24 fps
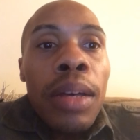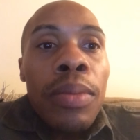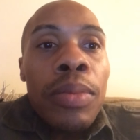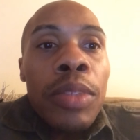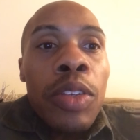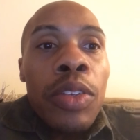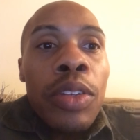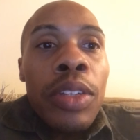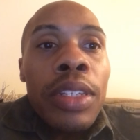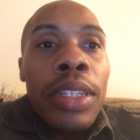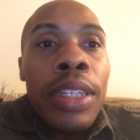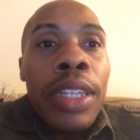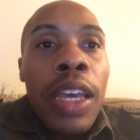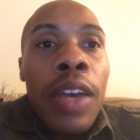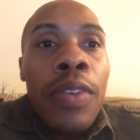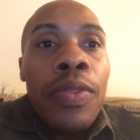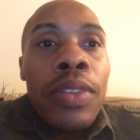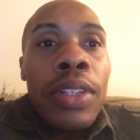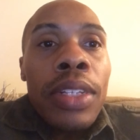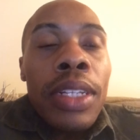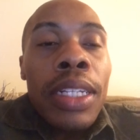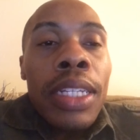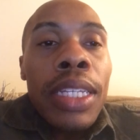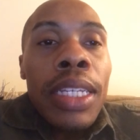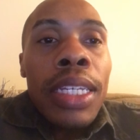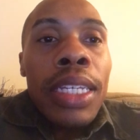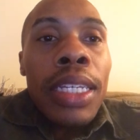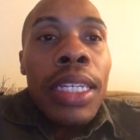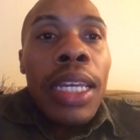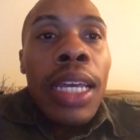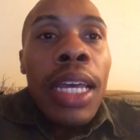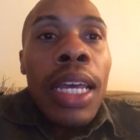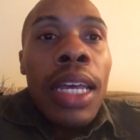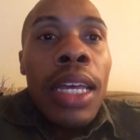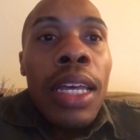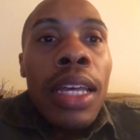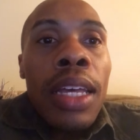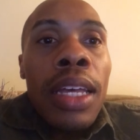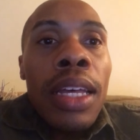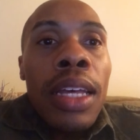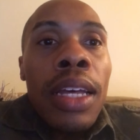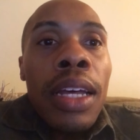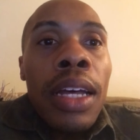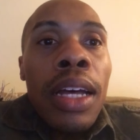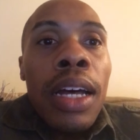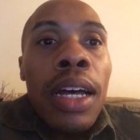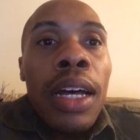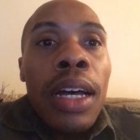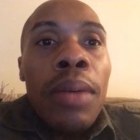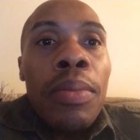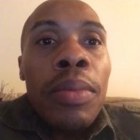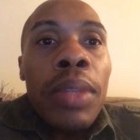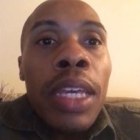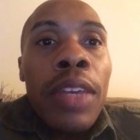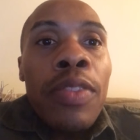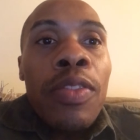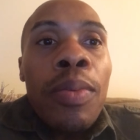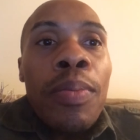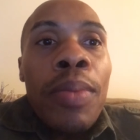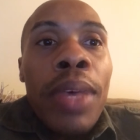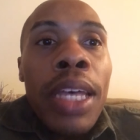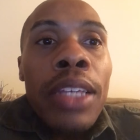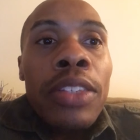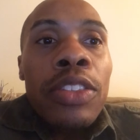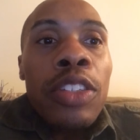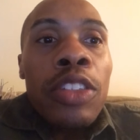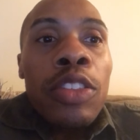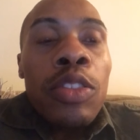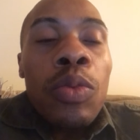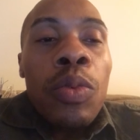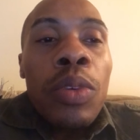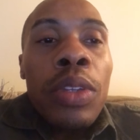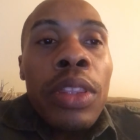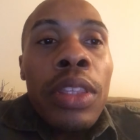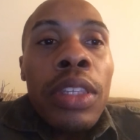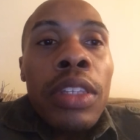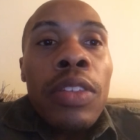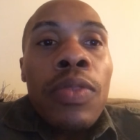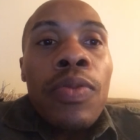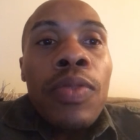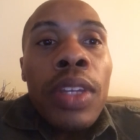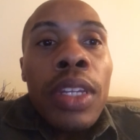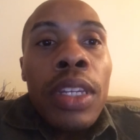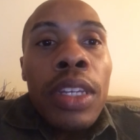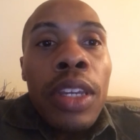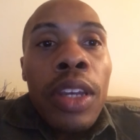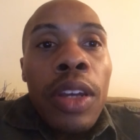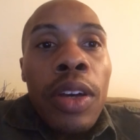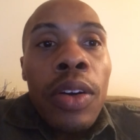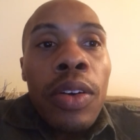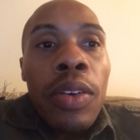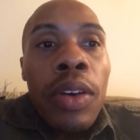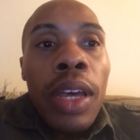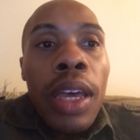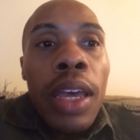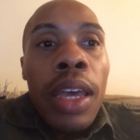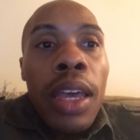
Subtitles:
you can definitely leave a message with this video,